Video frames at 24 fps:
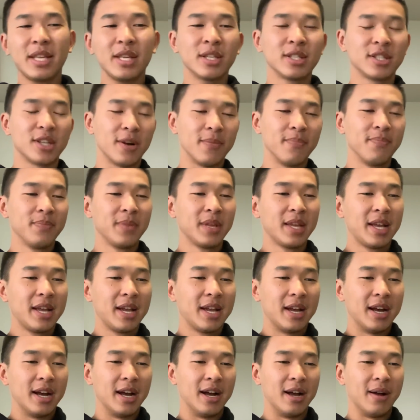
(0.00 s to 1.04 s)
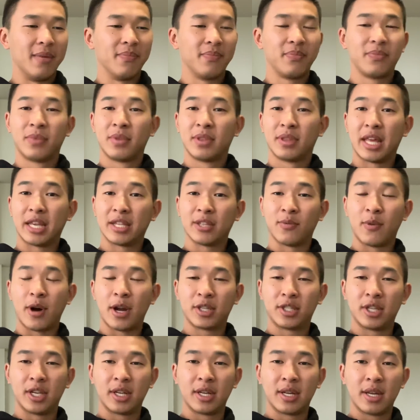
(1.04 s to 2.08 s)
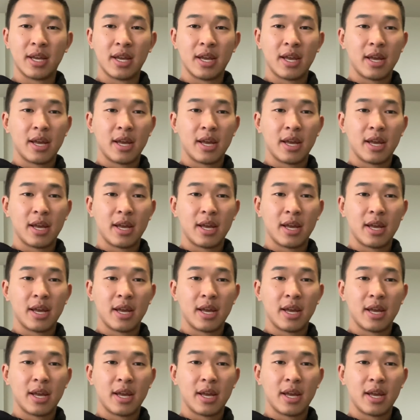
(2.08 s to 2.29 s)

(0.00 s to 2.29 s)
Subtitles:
So thanks for watching.